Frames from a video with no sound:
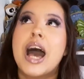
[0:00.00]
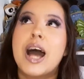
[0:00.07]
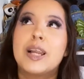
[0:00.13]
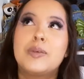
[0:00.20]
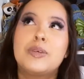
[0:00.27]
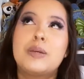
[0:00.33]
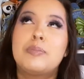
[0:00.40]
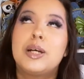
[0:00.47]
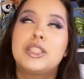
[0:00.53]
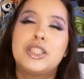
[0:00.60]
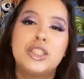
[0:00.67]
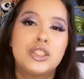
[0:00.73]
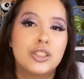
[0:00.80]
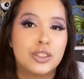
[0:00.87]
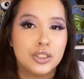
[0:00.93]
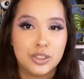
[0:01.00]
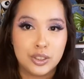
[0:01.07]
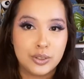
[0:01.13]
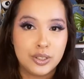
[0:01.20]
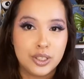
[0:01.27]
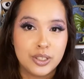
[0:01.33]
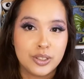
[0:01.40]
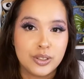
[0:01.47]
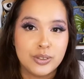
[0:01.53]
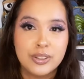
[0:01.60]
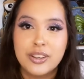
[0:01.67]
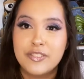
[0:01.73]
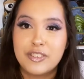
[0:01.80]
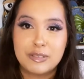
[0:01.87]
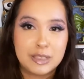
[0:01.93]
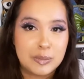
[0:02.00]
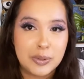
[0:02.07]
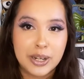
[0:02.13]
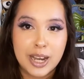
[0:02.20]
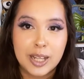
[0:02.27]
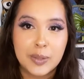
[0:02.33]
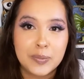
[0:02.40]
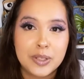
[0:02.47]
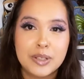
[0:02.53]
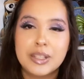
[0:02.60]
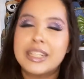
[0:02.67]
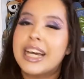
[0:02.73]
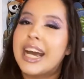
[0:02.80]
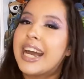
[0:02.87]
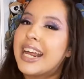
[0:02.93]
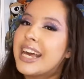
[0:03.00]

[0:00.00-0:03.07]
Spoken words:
Halloween plushies are so cute from Spirit Halloween.